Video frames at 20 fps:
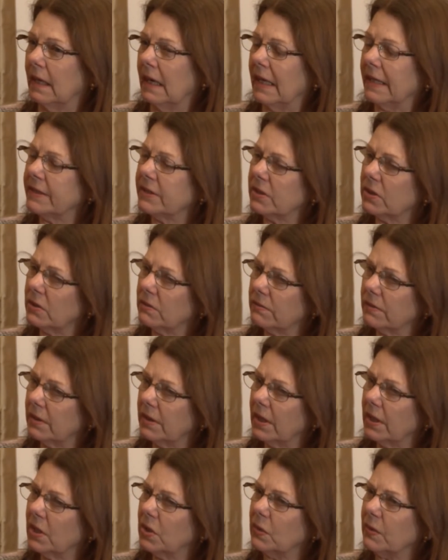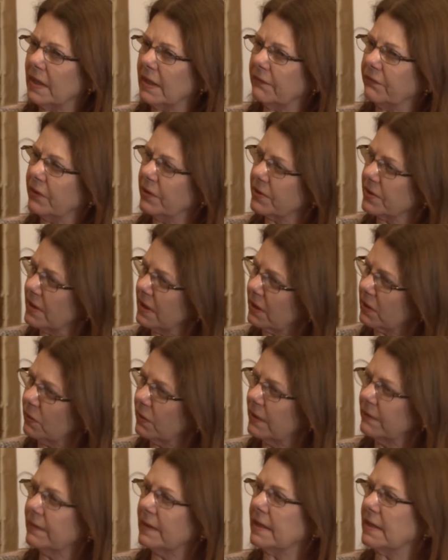I don't know if there's an
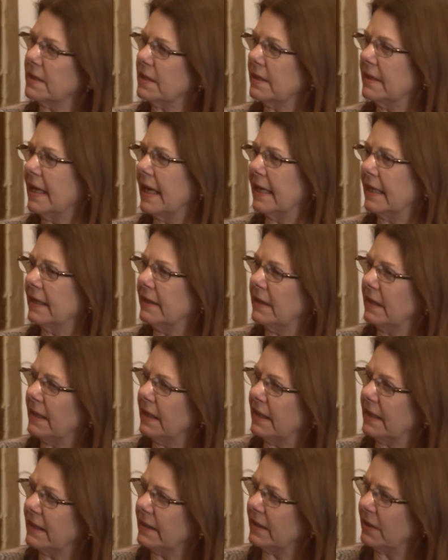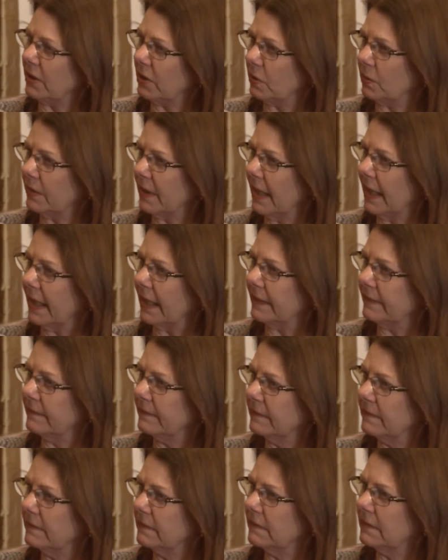equivalent to that in, in the U K.
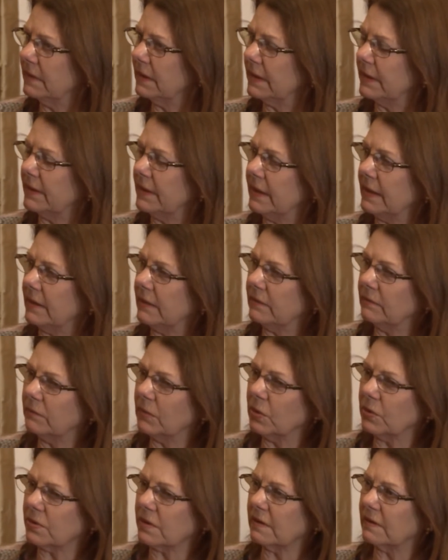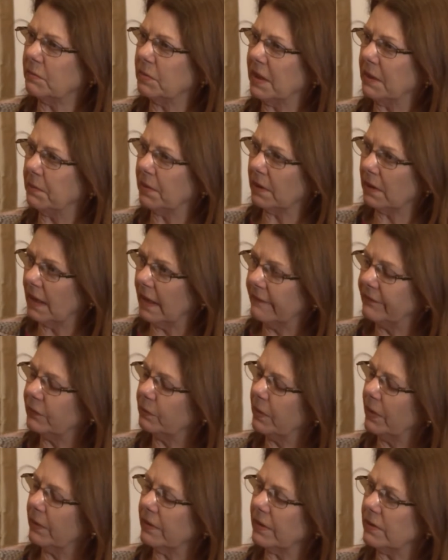I think most of the people I've
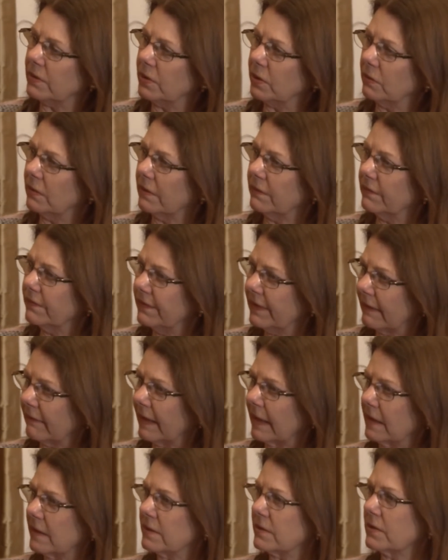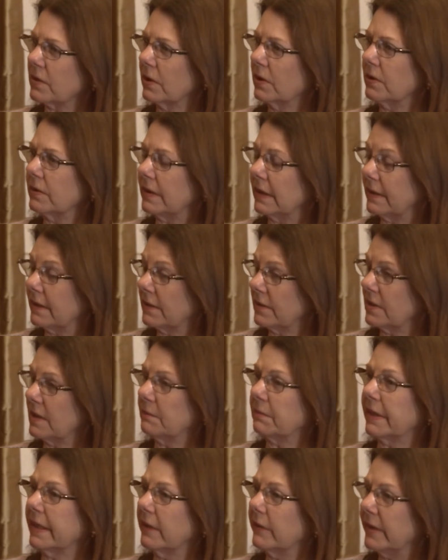spoken to are very concerned that they're
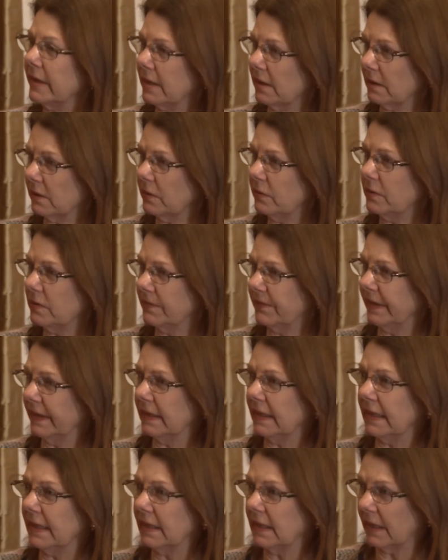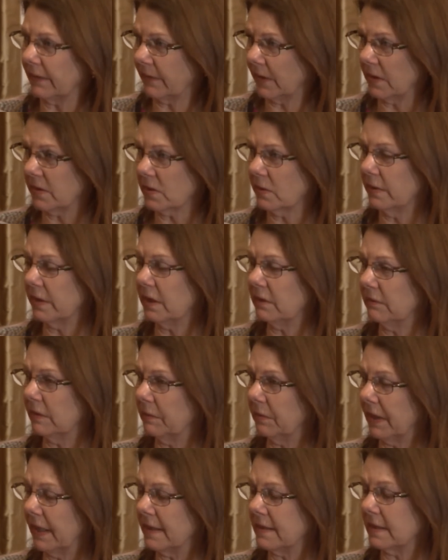simply going to lose funding and nothing's going to
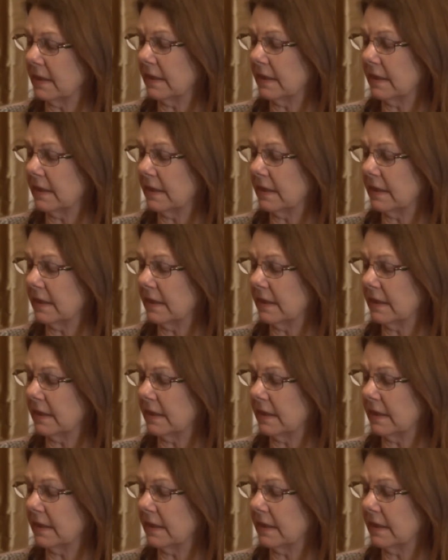replace